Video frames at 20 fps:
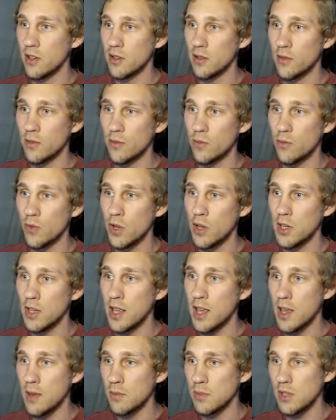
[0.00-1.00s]
run
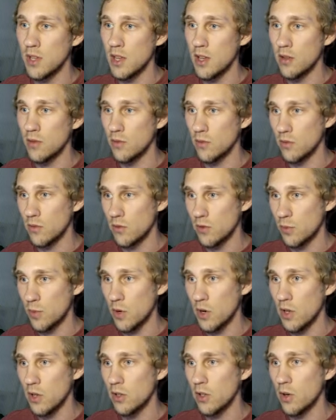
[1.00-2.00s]
game state. It's
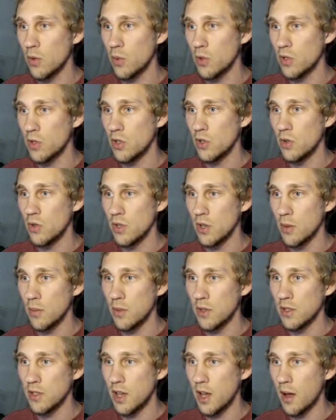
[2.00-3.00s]
pretty clear what you're using up at
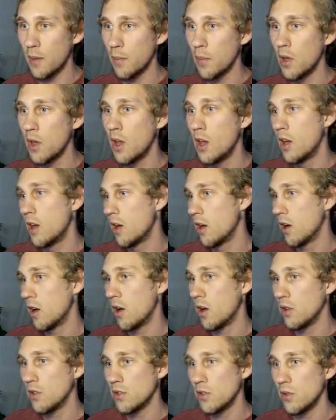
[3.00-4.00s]
the top.
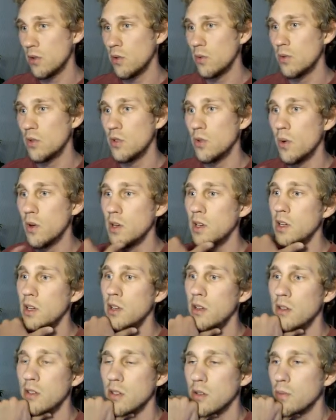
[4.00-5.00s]
Also, do I
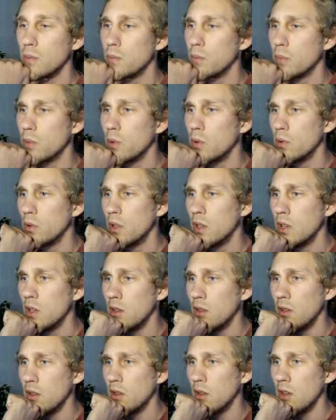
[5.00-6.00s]
need to pull
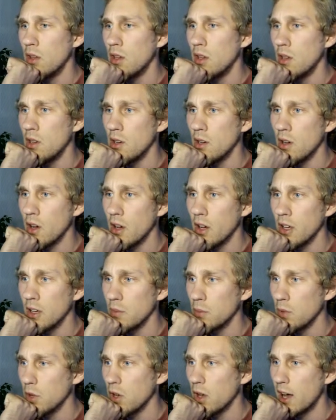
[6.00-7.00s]
in the
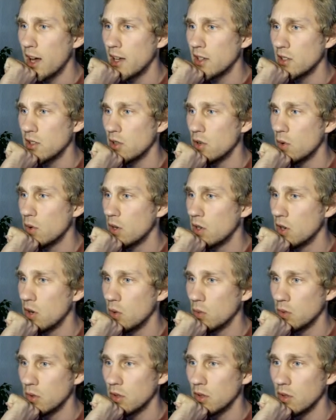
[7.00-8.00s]
item class? No, I
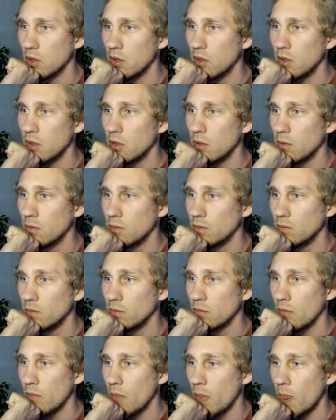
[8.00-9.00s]
don't.
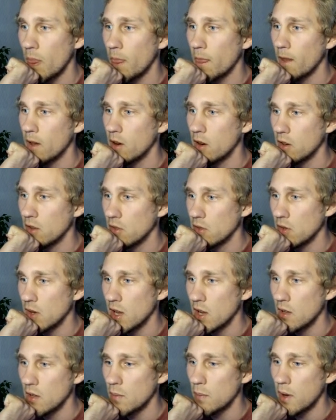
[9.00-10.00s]
All right, so
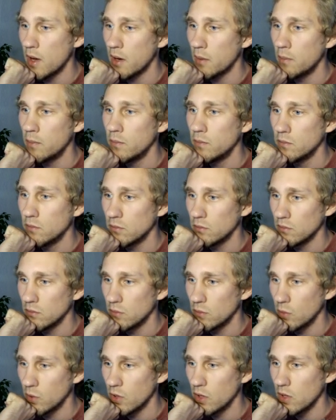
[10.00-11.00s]
down at the bottom,
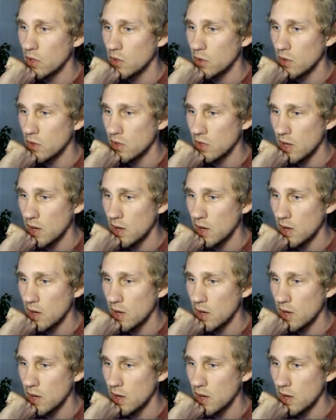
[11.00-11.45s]
we're gonna do the same